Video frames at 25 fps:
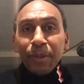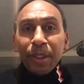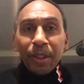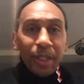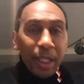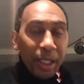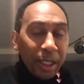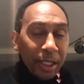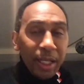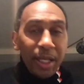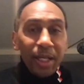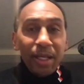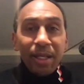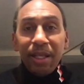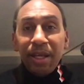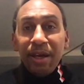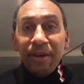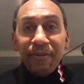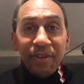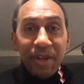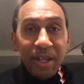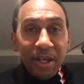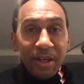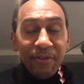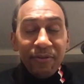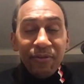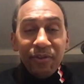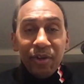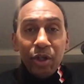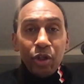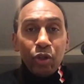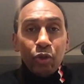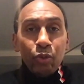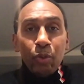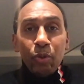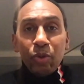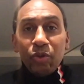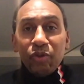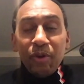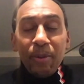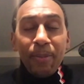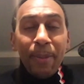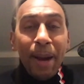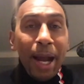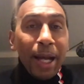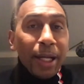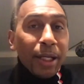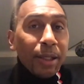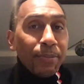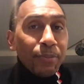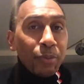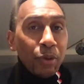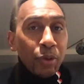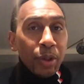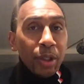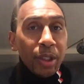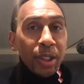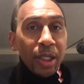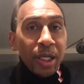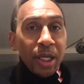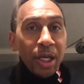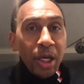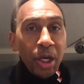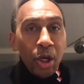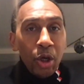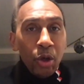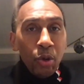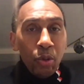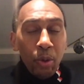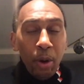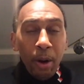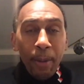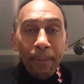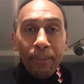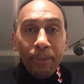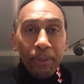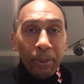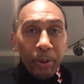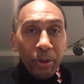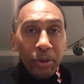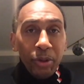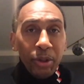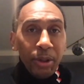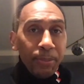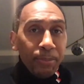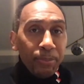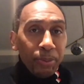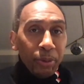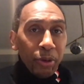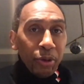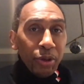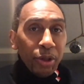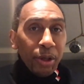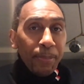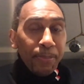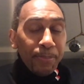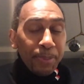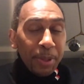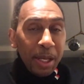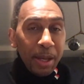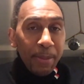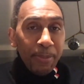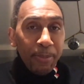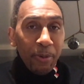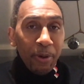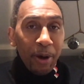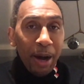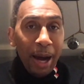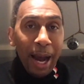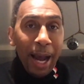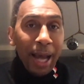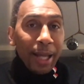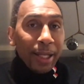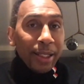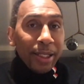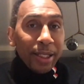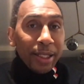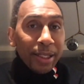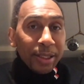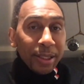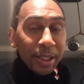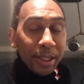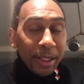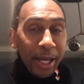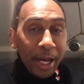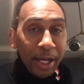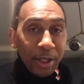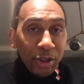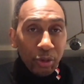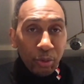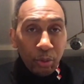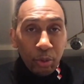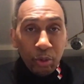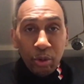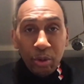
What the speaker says: The litany of individuals from our community who are brilliant, brilliant people, highly intellectual.